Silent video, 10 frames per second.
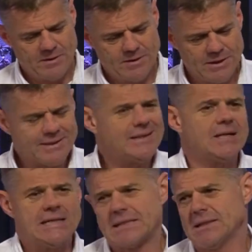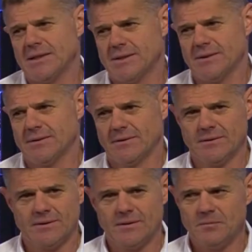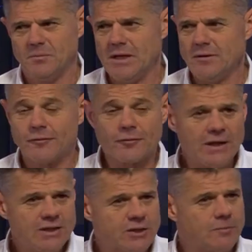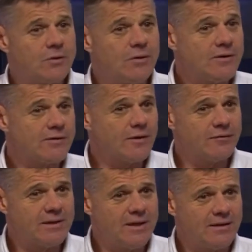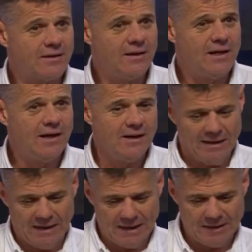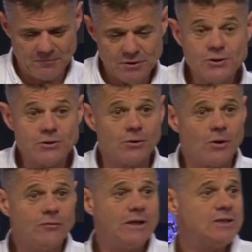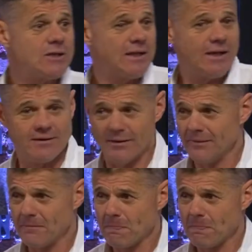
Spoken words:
just in isolation, but in friendship, doing stuff together, serving together.